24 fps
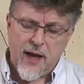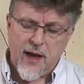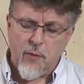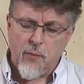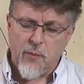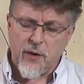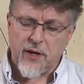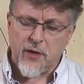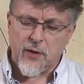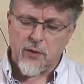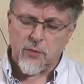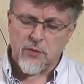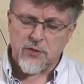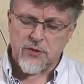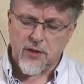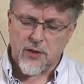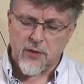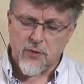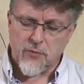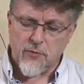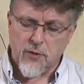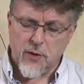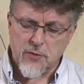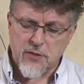and we can
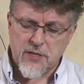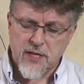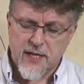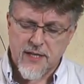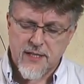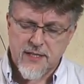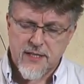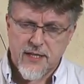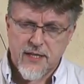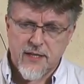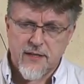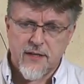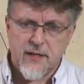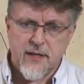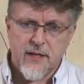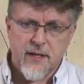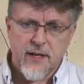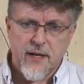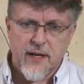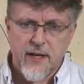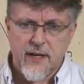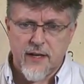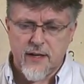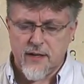also rotate it
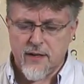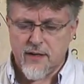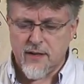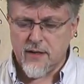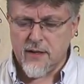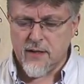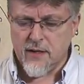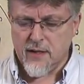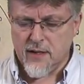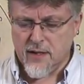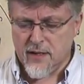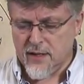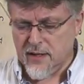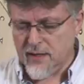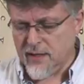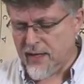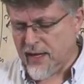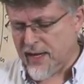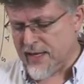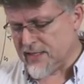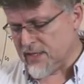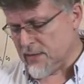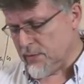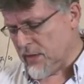in
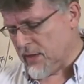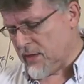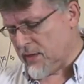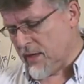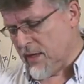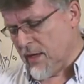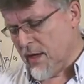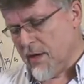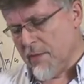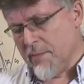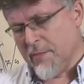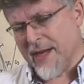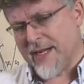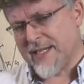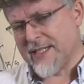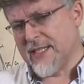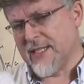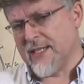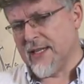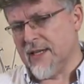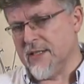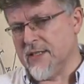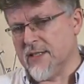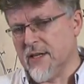uh, azimuth. Makes
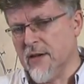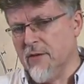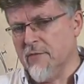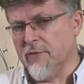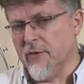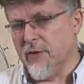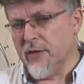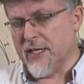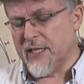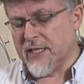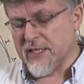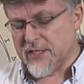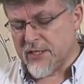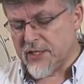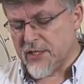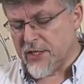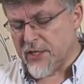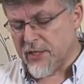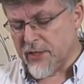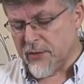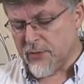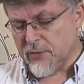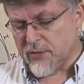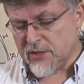the telescope very easy
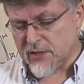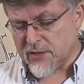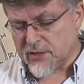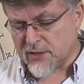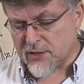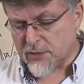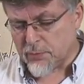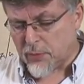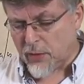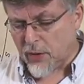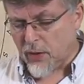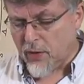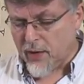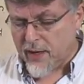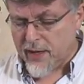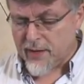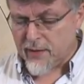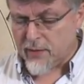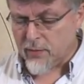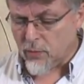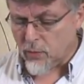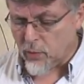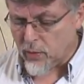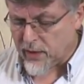to use. It's
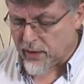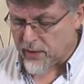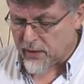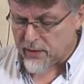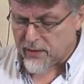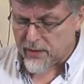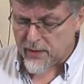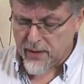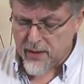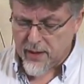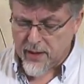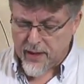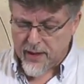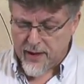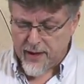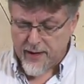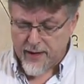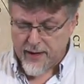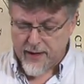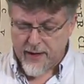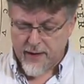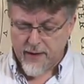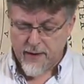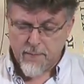supplied with
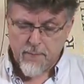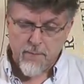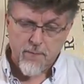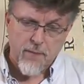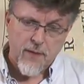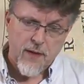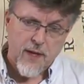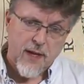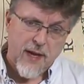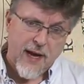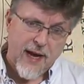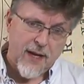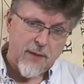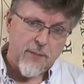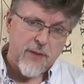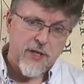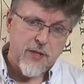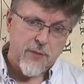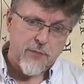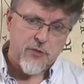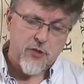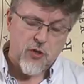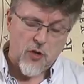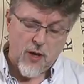a
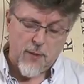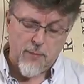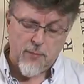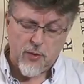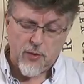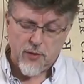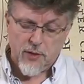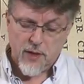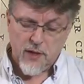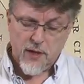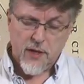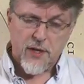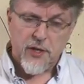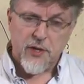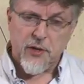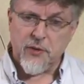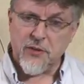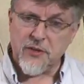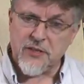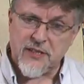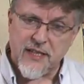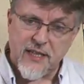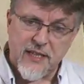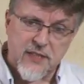aluminium tripod.
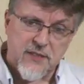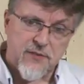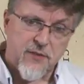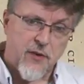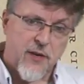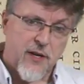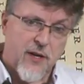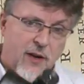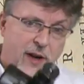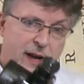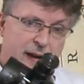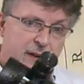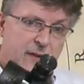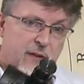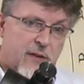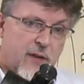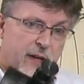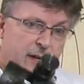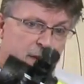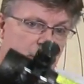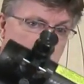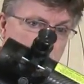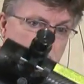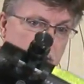You can see it's very light.
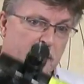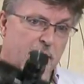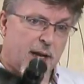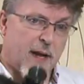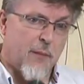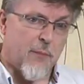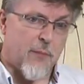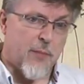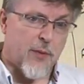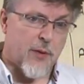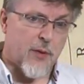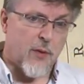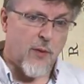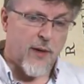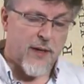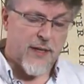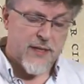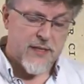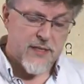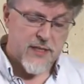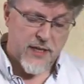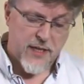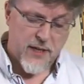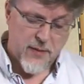I can pick it up quite
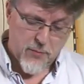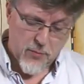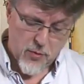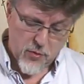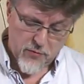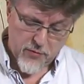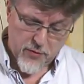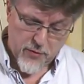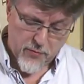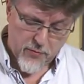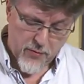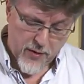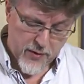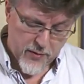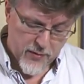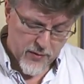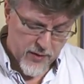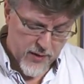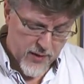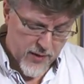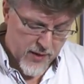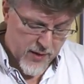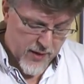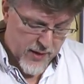easily and move it
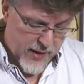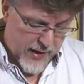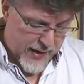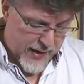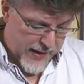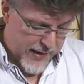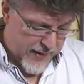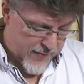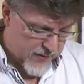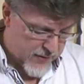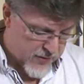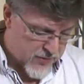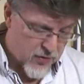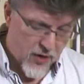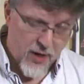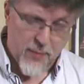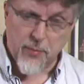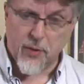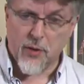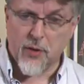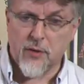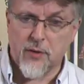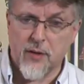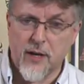around, and the
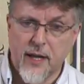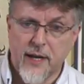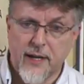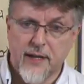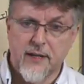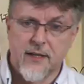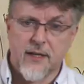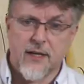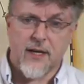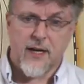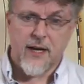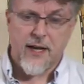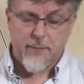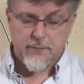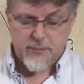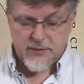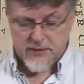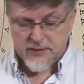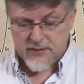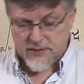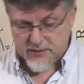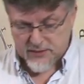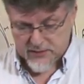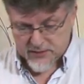tripod leg
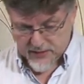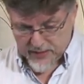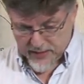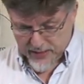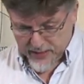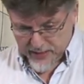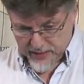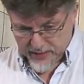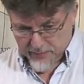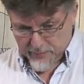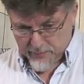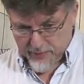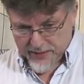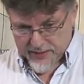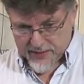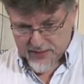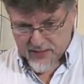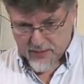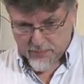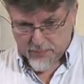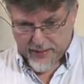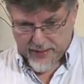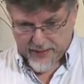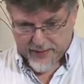collapses and
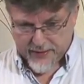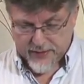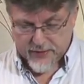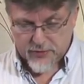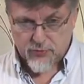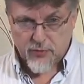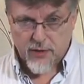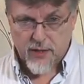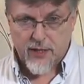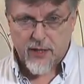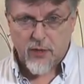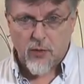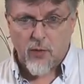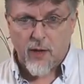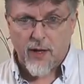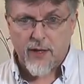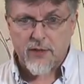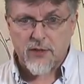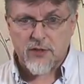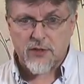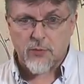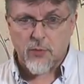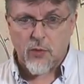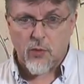makes the package really
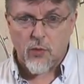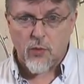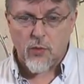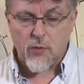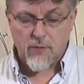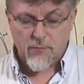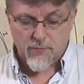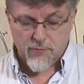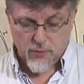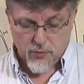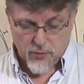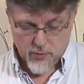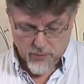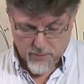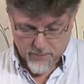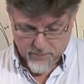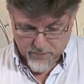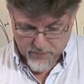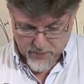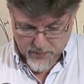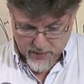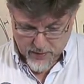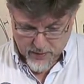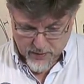quite small for
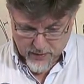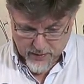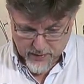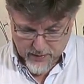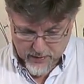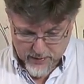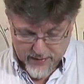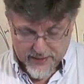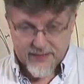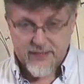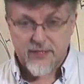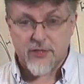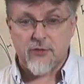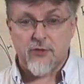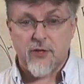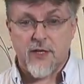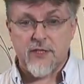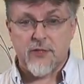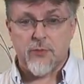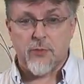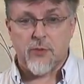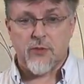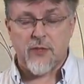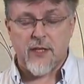uh, easy
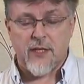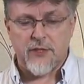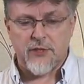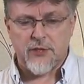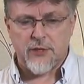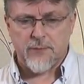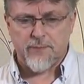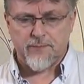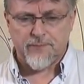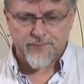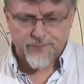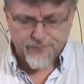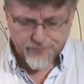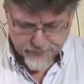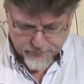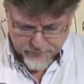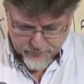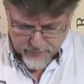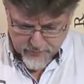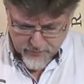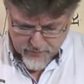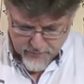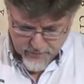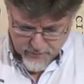transportation.
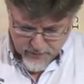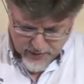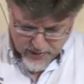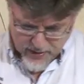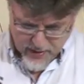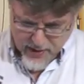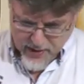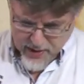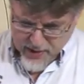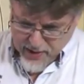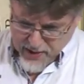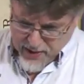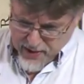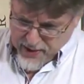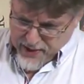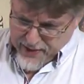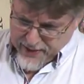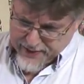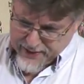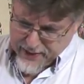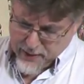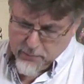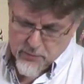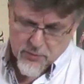
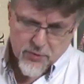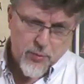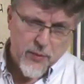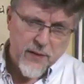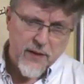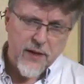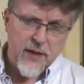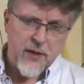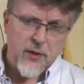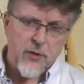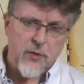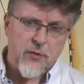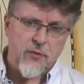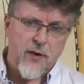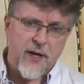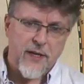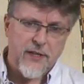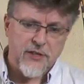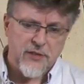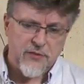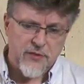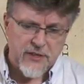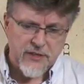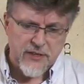It comes with a good
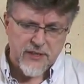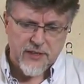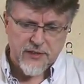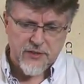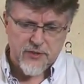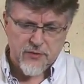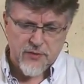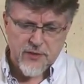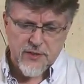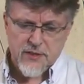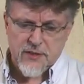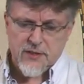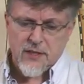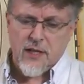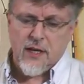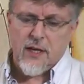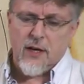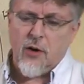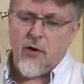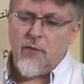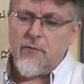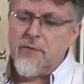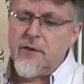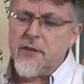range of accessories.
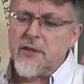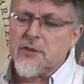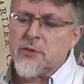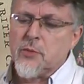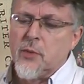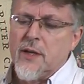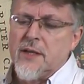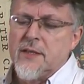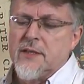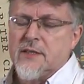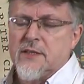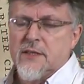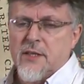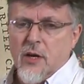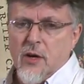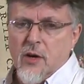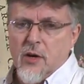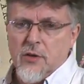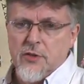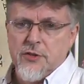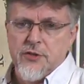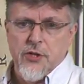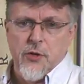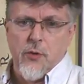Uh, obvious ones
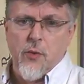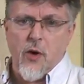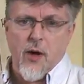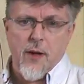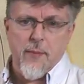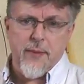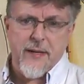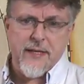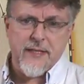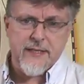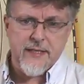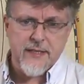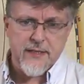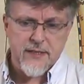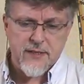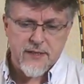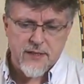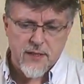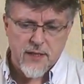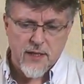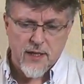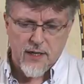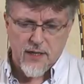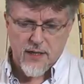are two
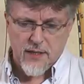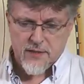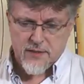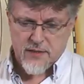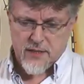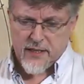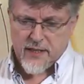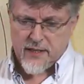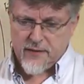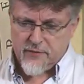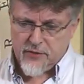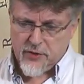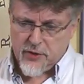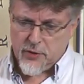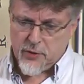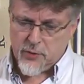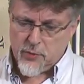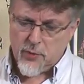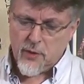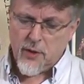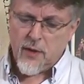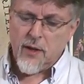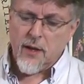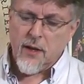eyepieces uh, to give
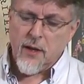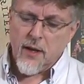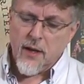you